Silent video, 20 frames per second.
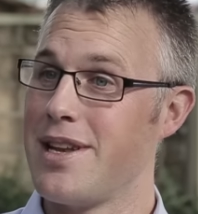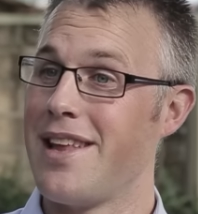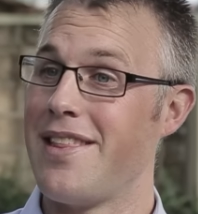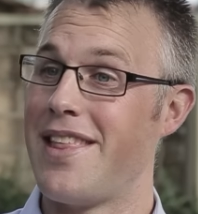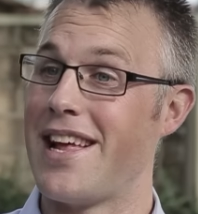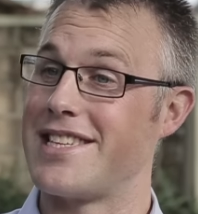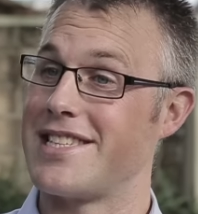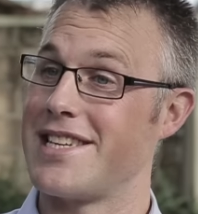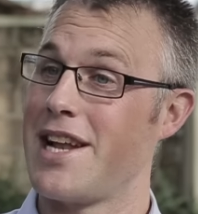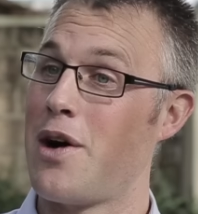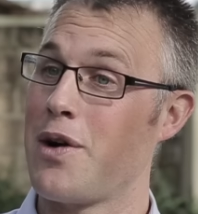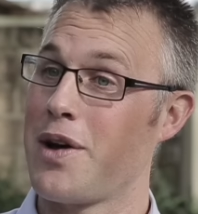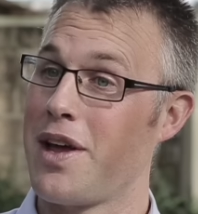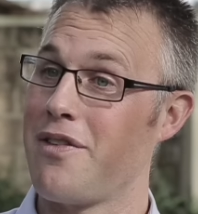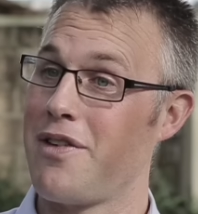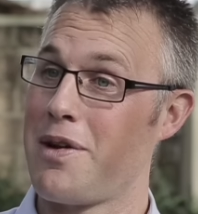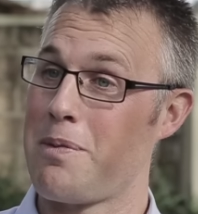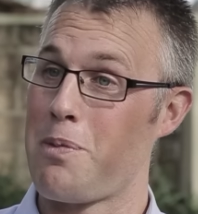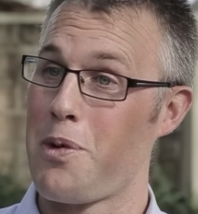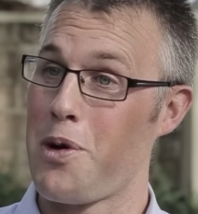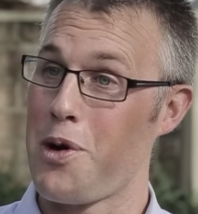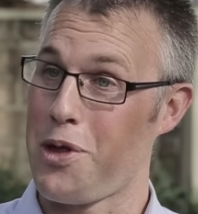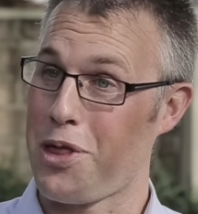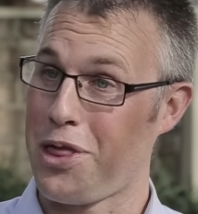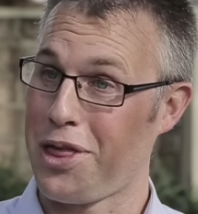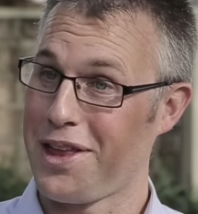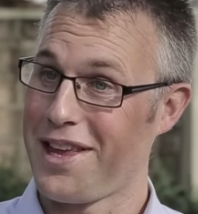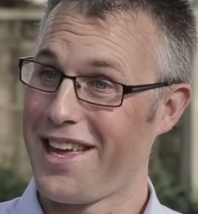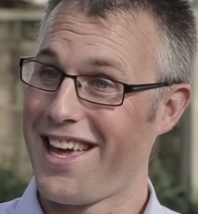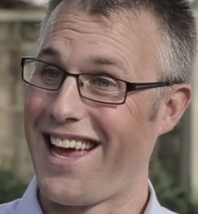that's now given
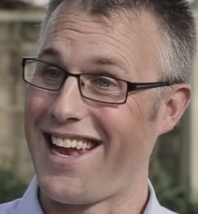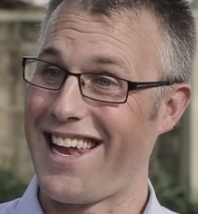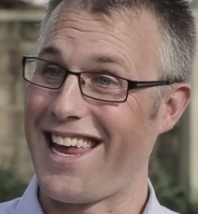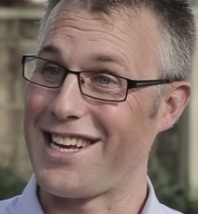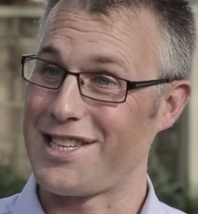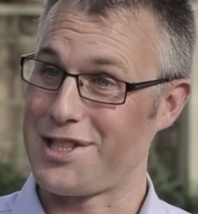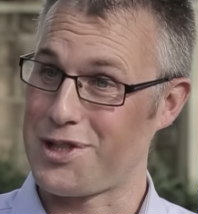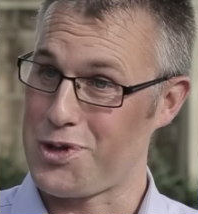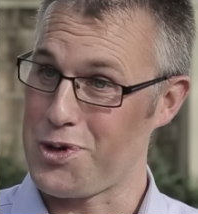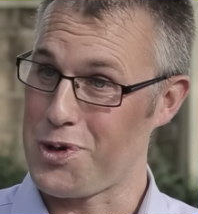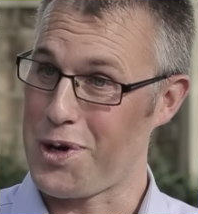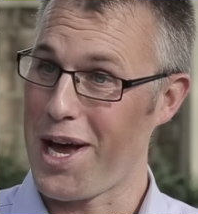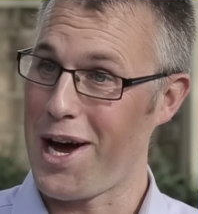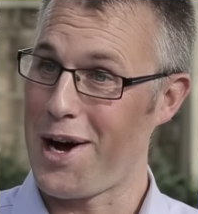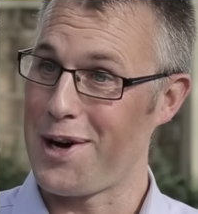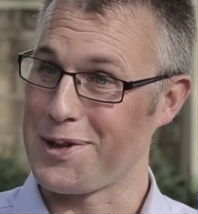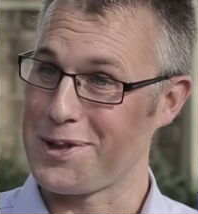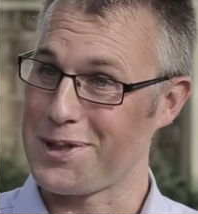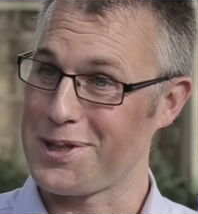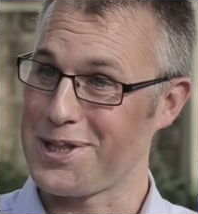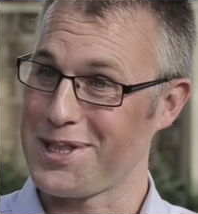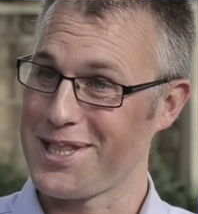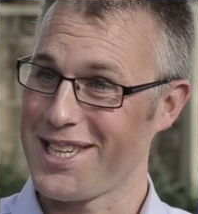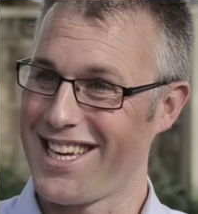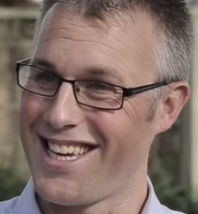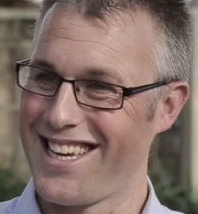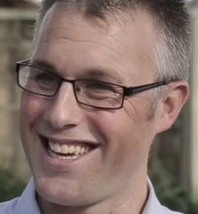birth, and he has two cows.